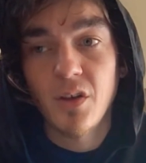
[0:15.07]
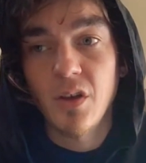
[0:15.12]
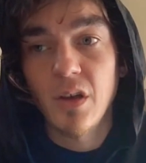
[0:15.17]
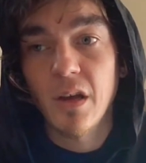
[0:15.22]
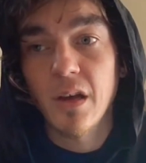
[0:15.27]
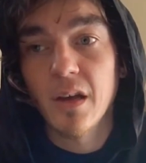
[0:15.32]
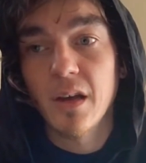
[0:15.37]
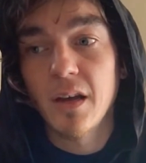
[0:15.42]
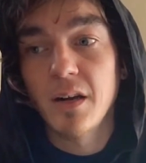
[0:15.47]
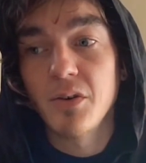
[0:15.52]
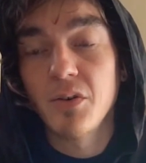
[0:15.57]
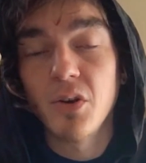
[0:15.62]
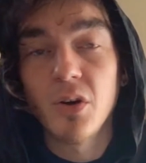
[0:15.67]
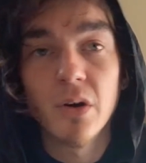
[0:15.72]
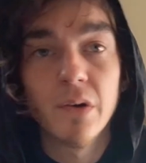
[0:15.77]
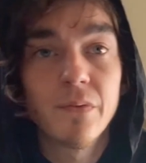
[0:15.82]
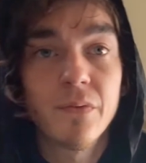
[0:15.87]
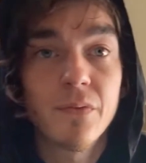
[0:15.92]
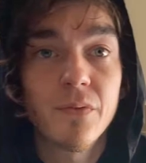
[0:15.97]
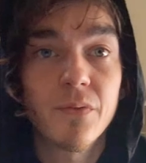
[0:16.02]
I don't know
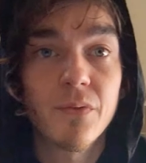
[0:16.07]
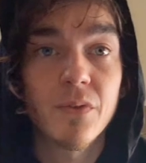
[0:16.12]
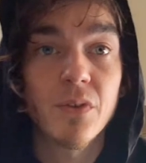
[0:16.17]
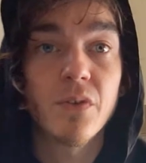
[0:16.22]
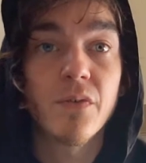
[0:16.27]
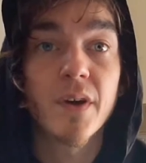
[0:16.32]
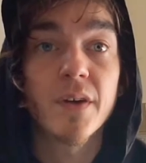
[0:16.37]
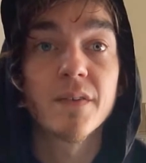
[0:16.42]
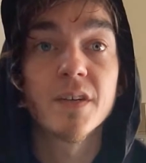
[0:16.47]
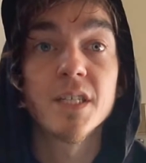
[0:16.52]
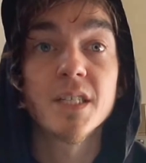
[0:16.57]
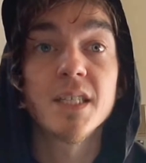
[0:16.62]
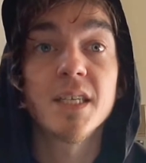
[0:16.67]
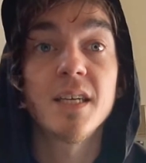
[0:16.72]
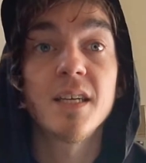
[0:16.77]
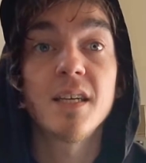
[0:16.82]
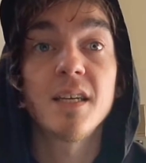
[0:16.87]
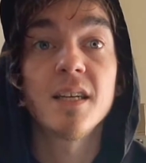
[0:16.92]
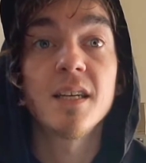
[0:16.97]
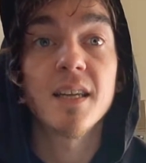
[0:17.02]
if you've ever
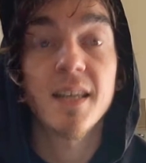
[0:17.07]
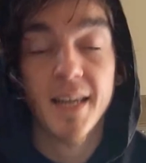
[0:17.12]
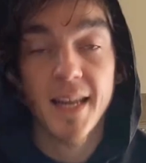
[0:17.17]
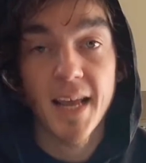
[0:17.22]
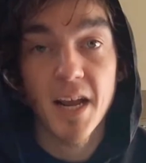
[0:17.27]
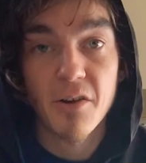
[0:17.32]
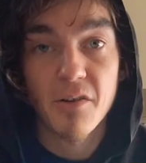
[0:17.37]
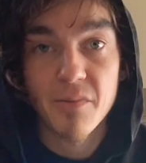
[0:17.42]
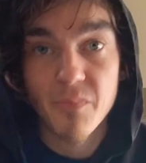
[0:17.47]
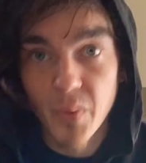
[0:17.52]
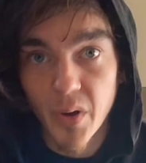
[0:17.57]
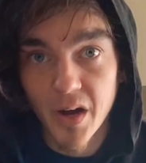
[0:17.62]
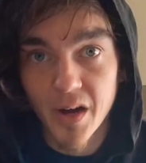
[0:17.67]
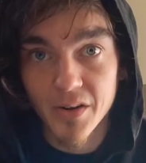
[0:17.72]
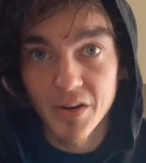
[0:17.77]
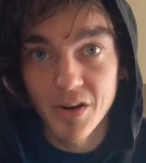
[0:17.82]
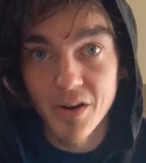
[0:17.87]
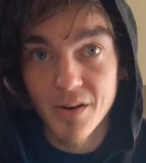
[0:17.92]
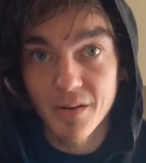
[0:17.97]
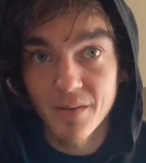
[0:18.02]
seen Harry
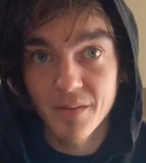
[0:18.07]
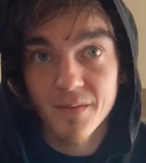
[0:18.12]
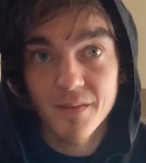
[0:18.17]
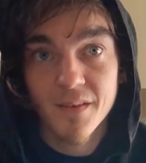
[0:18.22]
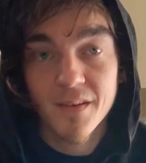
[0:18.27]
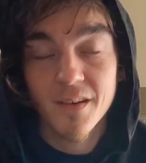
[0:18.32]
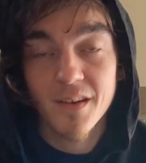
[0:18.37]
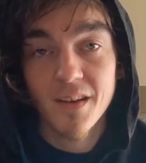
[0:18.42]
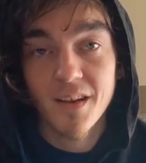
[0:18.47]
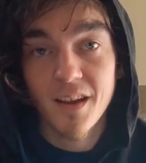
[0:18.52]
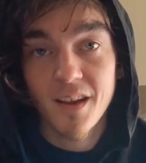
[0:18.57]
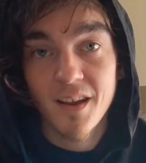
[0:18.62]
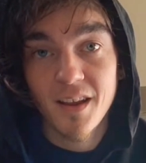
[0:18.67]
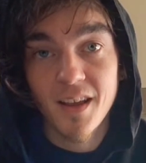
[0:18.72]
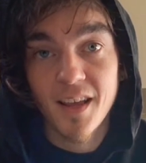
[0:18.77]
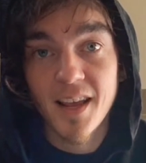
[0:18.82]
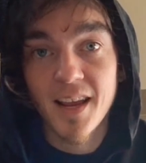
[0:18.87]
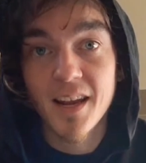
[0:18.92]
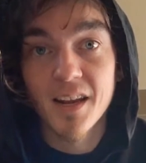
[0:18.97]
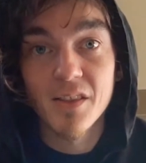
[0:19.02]
Potter,
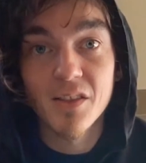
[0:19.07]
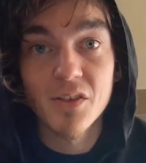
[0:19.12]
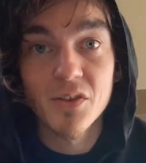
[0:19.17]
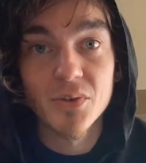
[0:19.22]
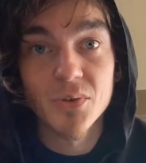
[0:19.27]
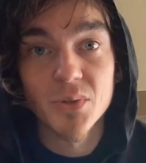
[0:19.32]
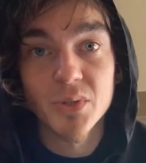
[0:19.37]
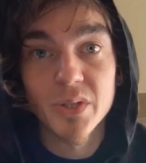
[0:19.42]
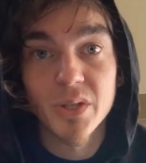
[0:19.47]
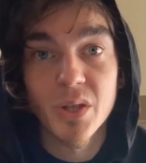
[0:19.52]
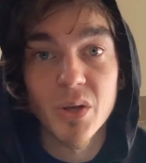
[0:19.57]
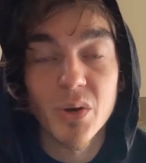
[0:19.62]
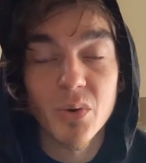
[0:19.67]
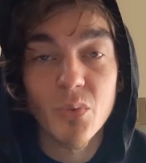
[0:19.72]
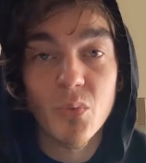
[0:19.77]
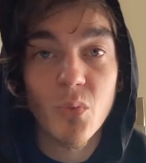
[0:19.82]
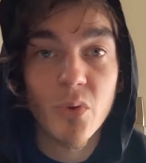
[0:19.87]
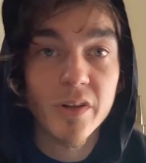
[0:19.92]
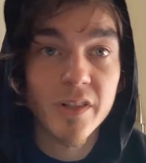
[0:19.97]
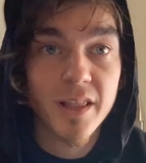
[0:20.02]
and there's the
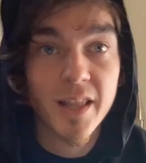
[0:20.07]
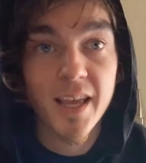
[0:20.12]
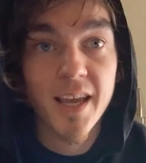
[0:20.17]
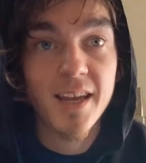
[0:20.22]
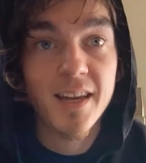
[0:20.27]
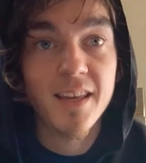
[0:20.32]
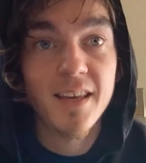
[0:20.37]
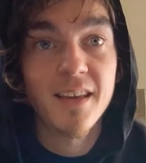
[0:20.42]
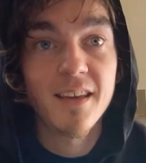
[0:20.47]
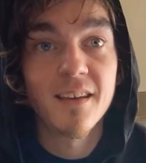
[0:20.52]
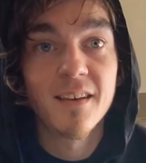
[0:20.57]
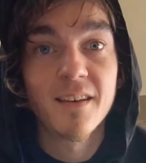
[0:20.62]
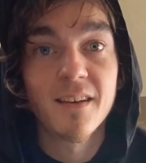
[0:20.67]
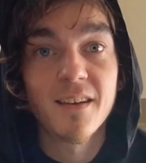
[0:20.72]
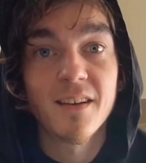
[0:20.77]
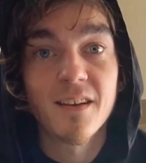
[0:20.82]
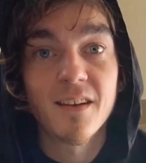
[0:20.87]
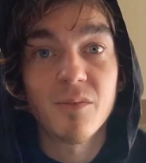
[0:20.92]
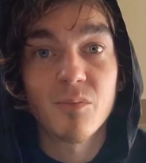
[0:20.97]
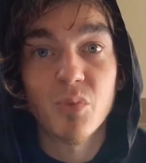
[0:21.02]
one lady
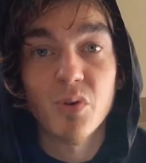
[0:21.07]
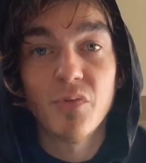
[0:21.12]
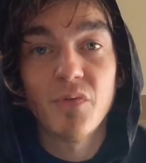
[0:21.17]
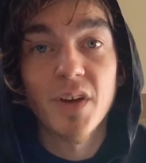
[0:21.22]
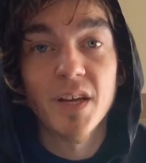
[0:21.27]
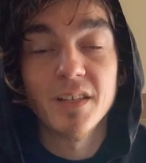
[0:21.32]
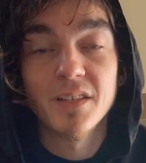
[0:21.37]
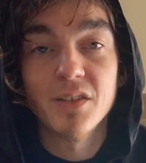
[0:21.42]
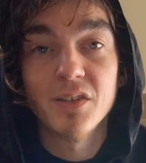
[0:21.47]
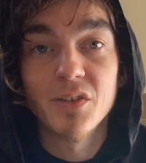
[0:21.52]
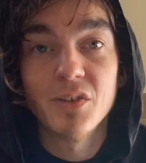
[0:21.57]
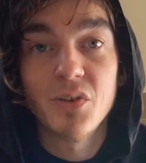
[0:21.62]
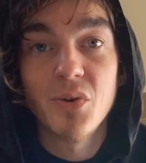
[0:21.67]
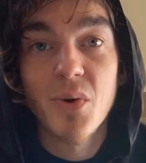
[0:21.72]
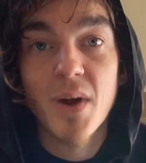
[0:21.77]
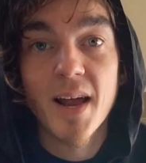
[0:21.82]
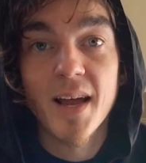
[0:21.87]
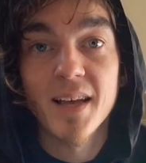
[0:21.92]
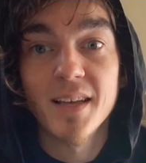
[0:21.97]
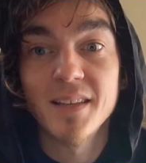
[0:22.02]
professor who
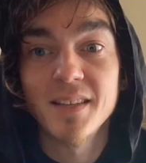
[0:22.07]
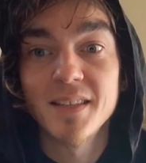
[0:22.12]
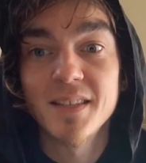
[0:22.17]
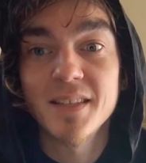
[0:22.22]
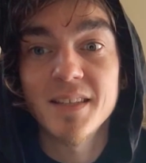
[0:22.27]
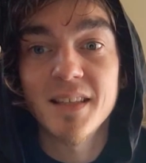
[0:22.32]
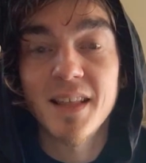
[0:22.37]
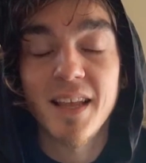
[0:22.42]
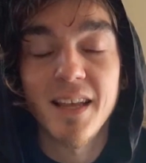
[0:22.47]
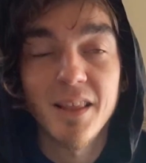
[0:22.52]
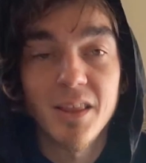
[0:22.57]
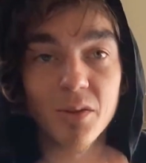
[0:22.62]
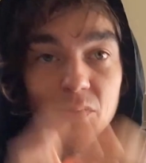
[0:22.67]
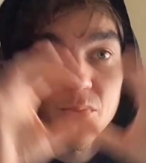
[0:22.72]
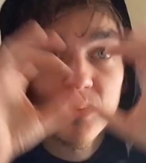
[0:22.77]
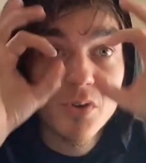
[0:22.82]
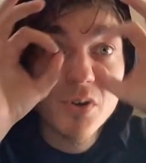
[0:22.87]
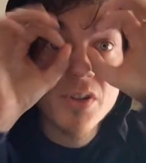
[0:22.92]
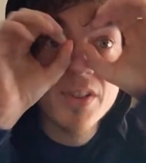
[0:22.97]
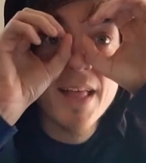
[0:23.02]
has like the
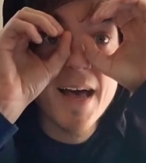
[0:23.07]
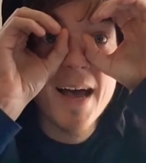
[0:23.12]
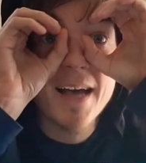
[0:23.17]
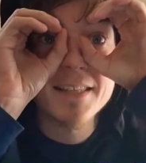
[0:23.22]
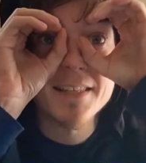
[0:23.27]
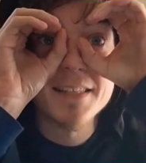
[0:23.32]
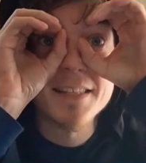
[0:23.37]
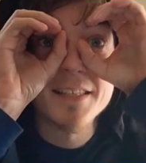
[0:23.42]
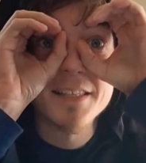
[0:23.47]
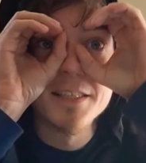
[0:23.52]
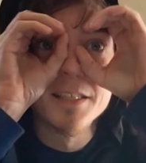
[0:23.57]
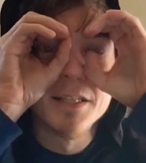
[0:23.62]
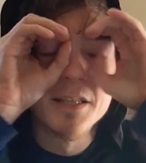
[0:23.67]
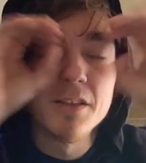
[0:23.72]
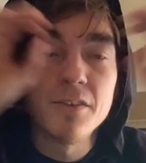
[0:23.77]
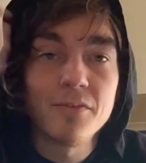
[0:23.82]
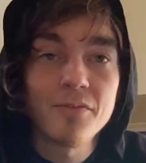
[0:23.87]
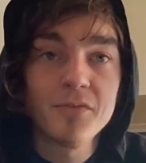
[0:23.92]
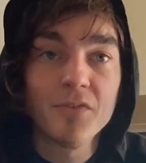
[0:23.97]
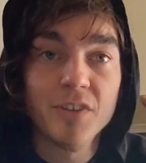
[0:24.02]
glasses and
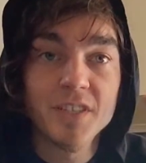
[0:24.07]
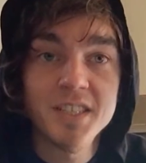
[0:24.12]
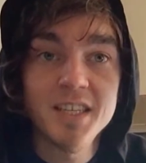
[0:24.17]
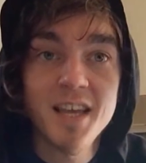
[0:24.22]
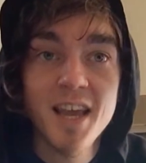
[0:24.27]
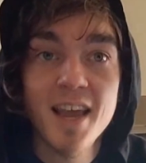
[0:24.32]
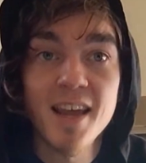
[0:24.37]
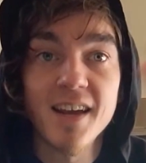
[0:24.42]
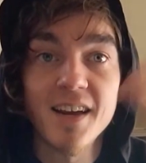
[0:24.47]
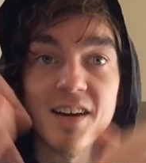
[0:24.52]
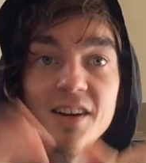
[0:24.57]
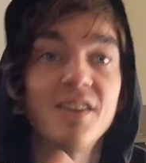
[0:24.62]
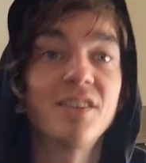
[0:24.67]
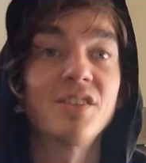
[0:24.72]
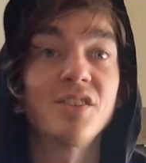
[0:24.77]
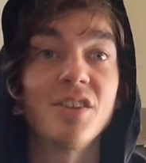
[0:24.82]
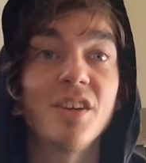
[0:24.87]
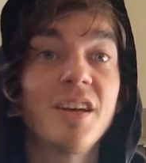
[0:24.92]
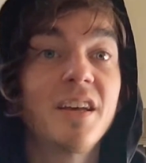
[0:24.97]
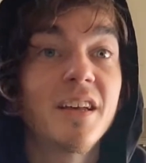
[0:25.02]
the frizzy hair,
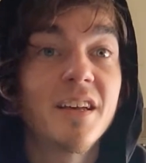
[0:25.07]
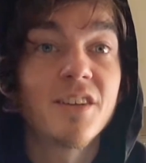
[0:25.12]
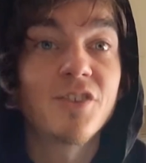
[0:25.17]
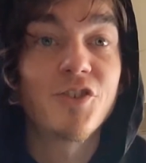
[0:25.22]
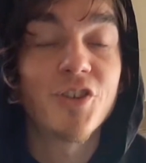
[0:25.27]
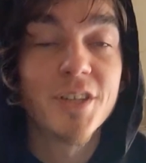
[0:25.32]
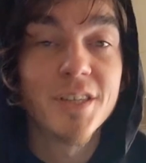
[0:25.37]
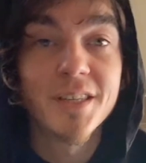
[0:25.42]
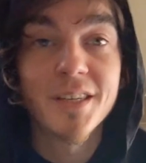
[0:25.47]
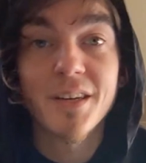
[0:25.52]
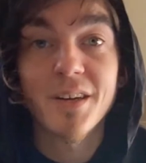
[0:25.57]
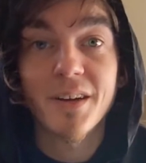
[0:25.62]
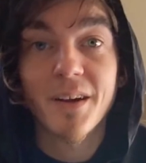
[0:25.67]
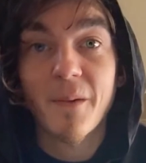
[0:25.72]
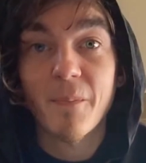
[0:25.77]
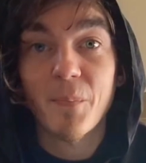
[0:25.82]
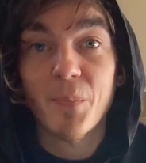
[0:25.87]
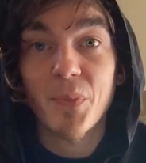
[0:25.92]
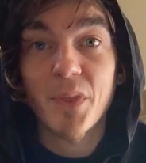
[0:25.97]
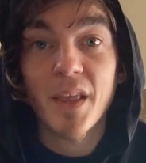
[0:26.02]
and she
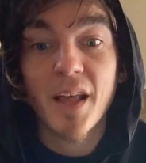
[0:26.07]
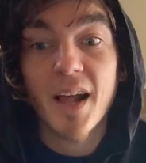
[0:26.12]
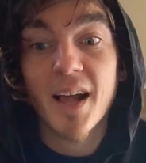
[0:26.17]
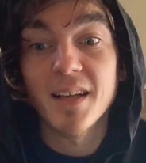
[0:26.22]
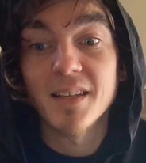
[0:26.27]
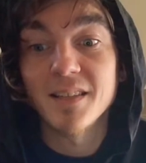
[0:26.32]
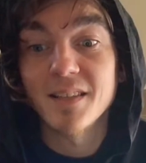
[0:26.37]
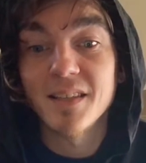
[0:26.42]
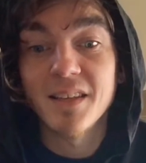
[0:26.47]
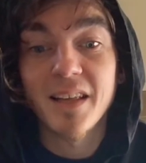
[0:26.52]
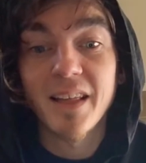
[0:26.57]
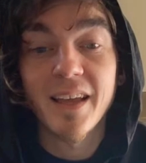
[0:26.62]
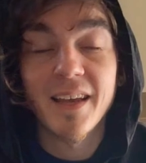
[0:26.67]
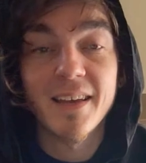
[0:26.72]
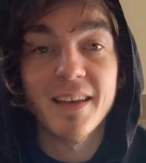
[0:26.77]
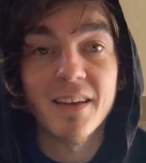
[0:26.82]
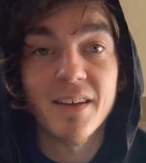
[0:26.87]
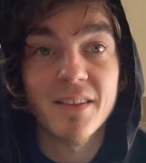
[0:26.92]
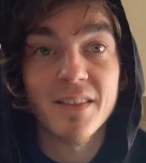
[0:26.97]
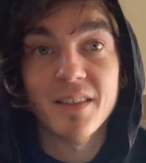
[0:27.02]
has
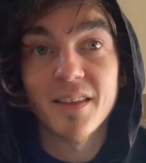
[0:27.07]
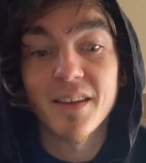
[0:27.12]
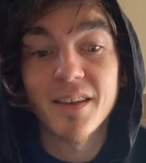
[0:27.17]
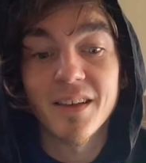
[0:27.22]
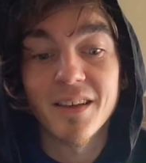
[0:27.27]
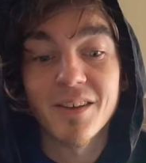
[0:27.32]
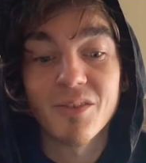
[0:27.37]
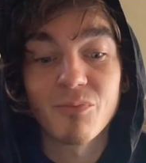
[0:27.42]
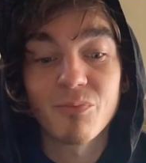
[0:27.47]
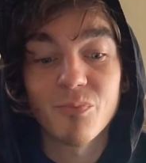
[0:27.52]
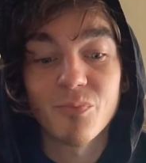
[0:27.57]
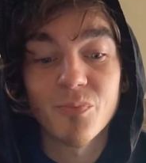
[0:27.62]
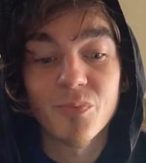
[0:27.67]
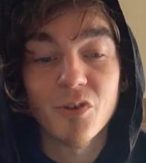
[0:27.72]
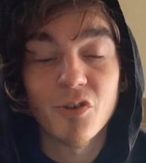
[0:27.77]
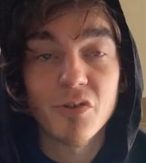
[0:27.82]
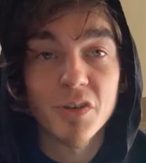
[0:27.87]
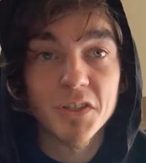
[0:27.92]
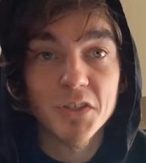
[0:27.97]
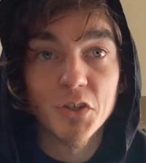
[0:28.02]
like the
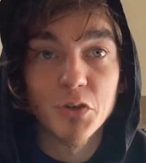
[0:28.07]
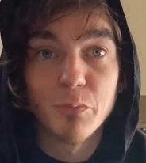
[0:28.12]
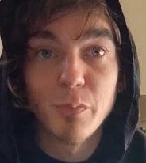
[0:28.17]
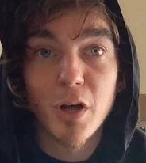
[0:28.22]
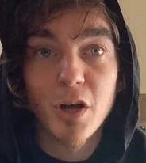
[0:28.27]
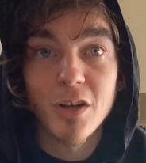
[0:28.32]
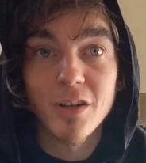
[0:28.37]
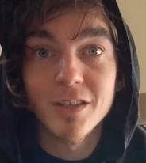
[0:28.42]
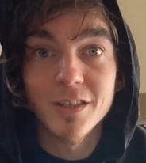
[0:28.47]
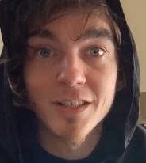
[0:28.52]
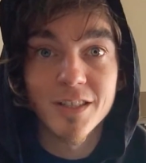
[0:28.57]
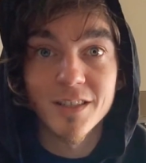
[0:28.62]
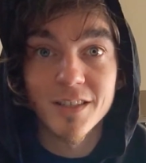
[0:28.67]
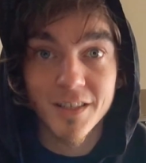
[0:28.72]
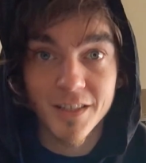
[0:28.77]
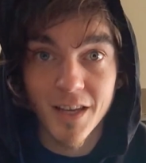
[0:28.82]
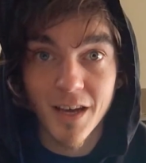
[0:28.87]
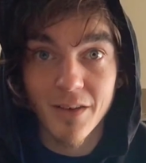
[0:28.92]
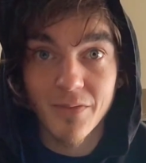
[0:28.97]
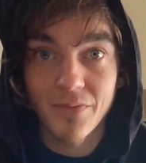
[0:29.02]
crystal balls and
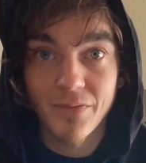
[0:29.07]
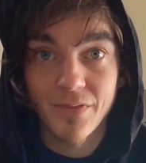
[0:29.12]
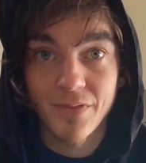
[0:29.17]
stuff.